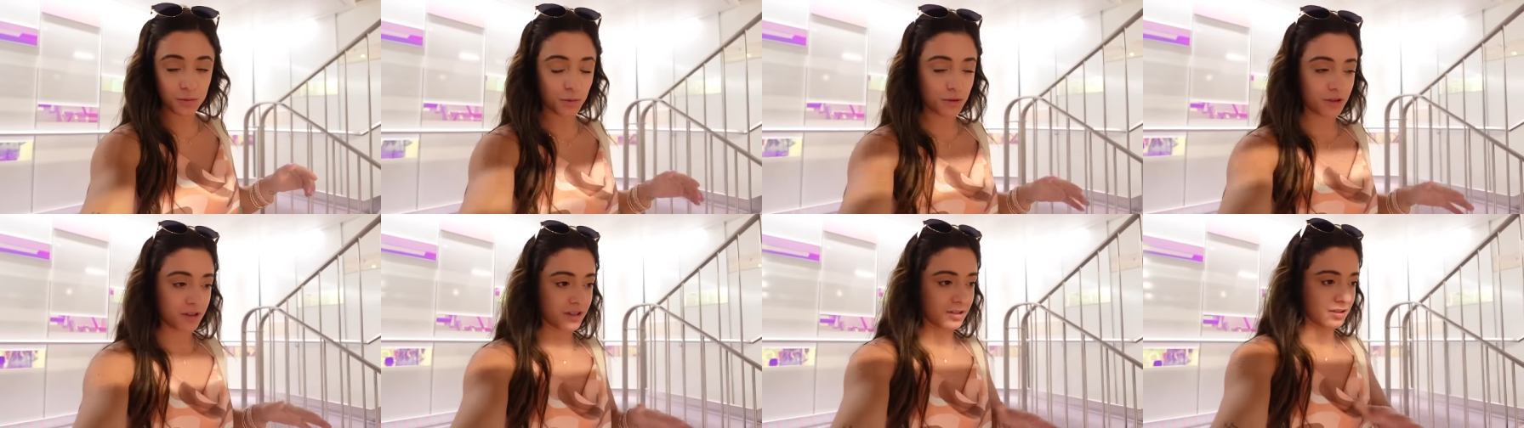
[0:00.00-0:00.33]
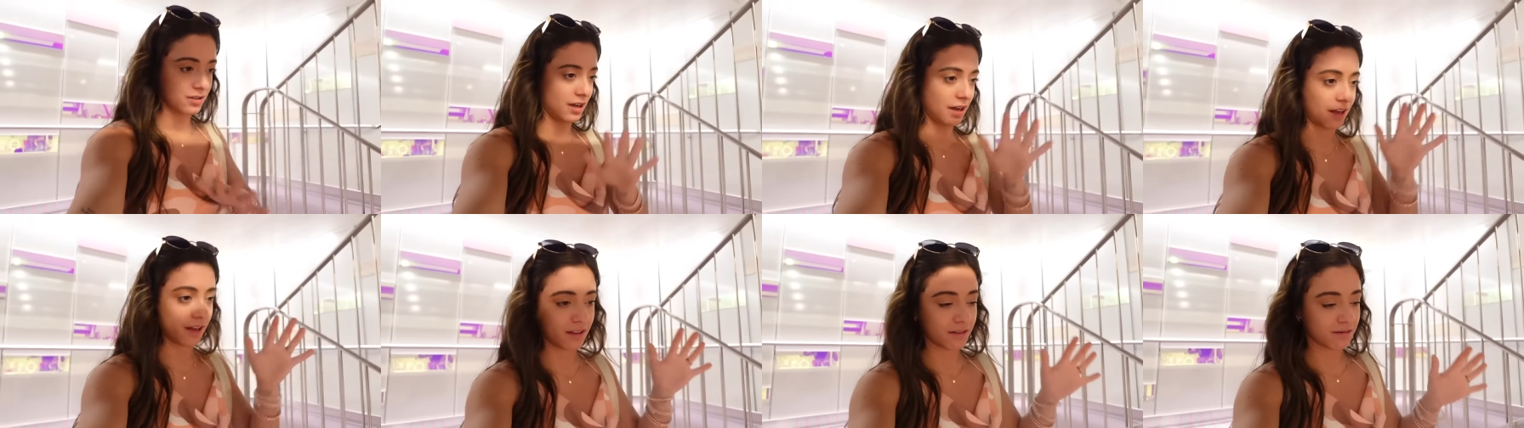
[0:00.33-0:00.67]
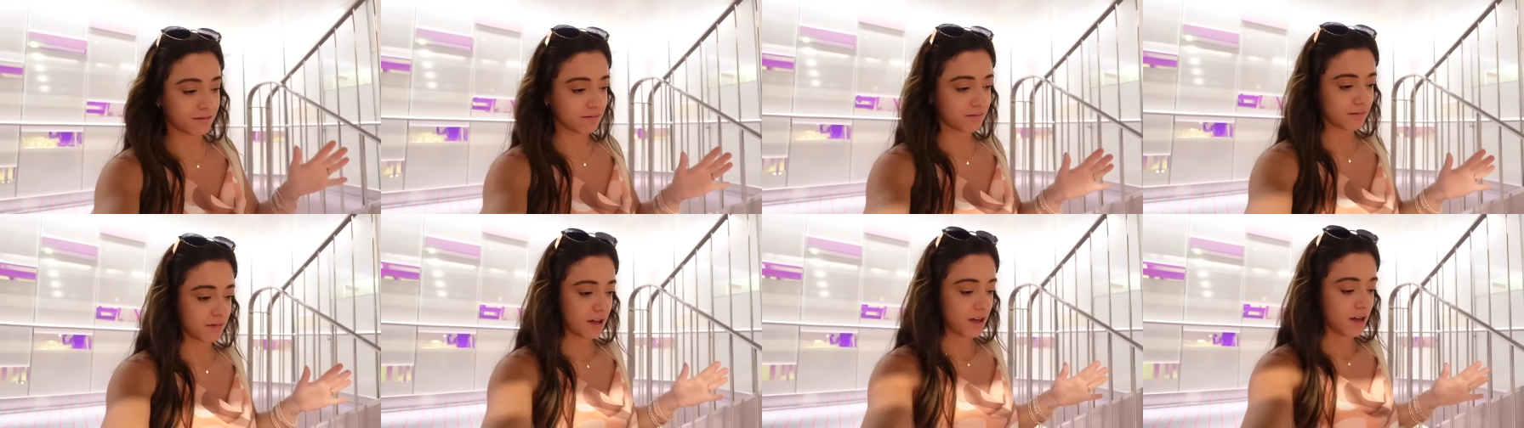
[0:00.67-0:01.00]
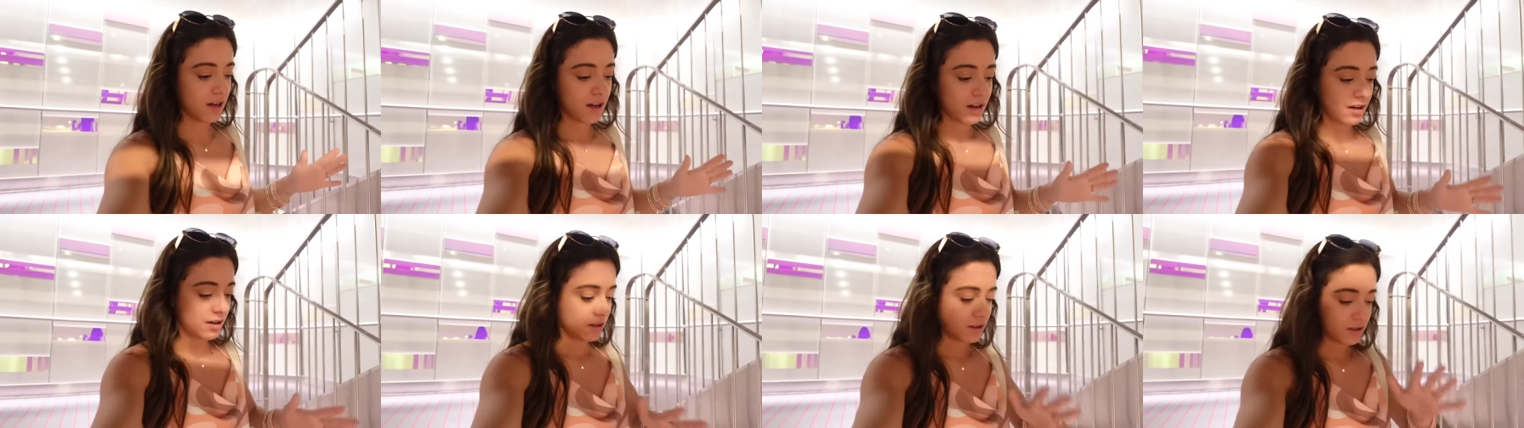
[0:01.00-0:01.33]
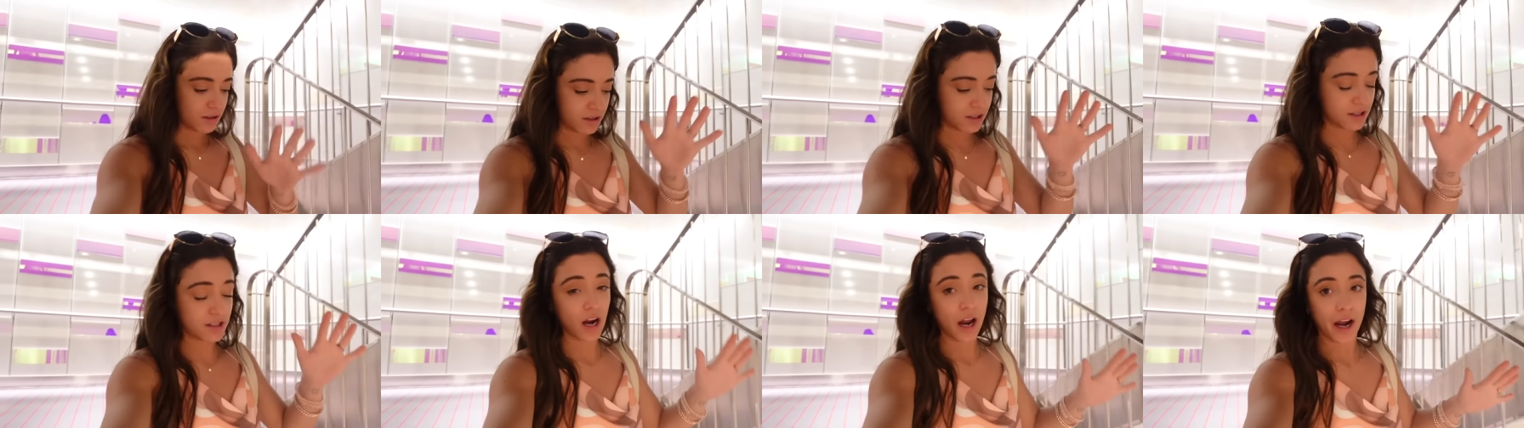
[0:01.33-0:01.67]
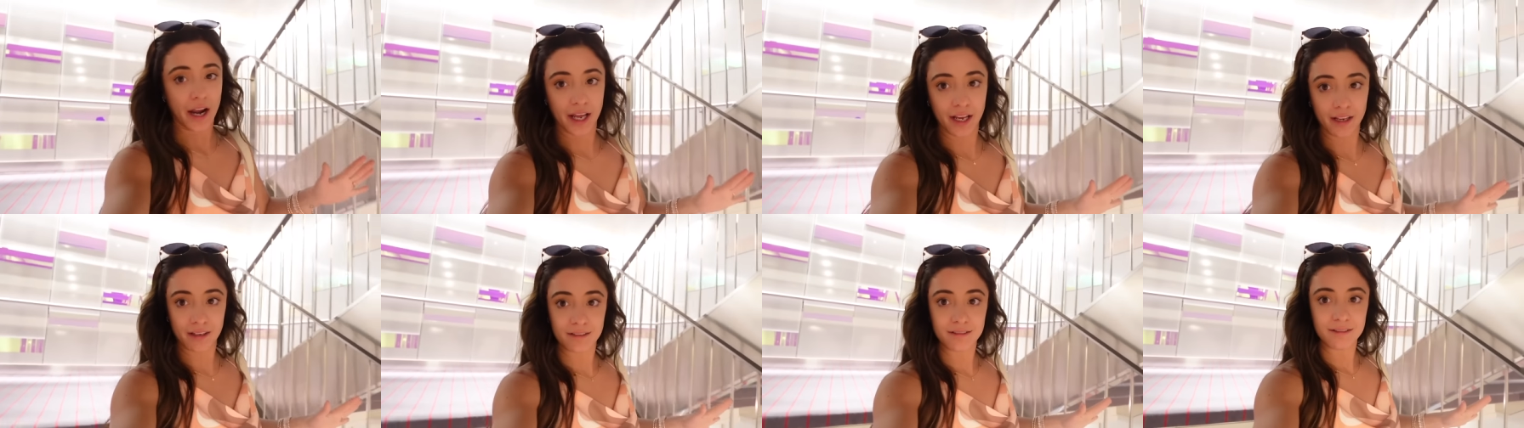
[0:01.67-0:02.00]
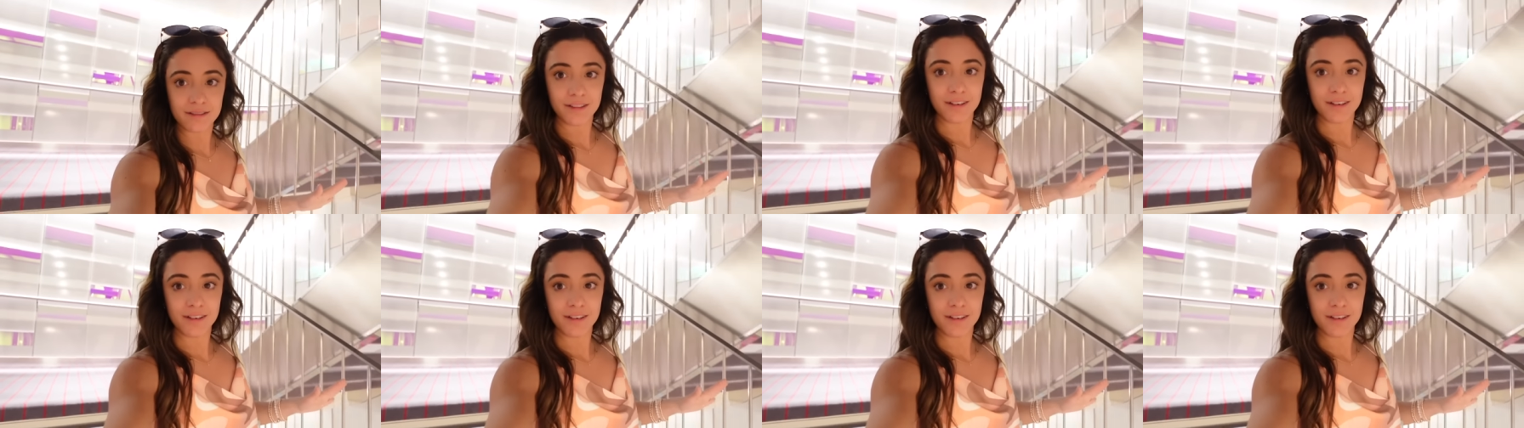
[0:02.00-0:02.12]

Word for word: which is like stunning.